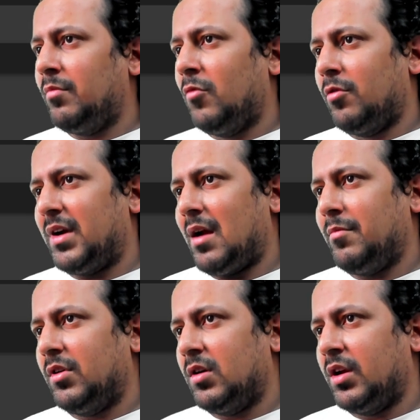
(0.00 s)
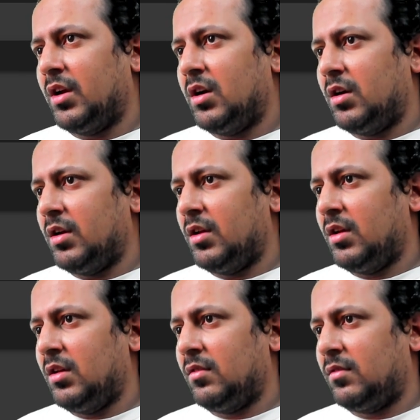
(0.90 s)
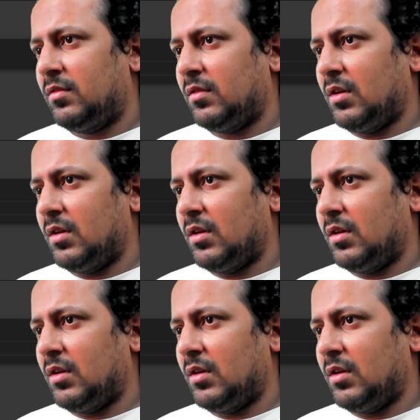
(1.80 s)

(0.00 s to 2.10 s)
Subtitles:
more parameter here is